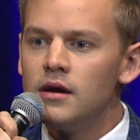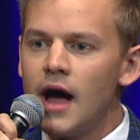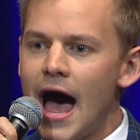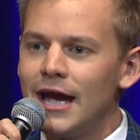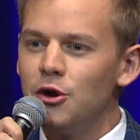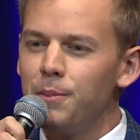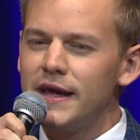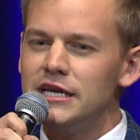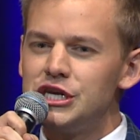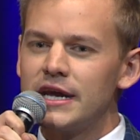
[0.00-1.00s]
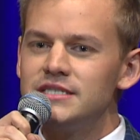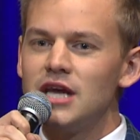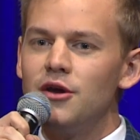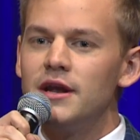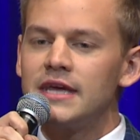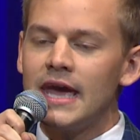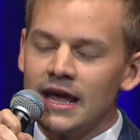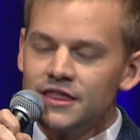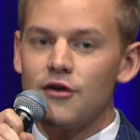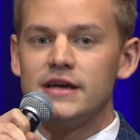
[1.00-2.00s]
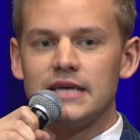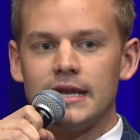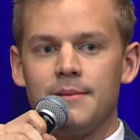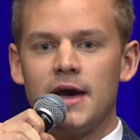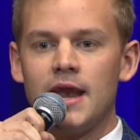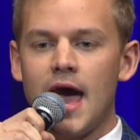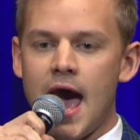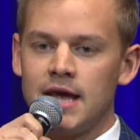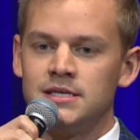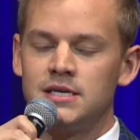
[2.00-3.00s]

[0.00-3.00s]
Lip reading: Anal bleaching at Donut King, there is a limit, and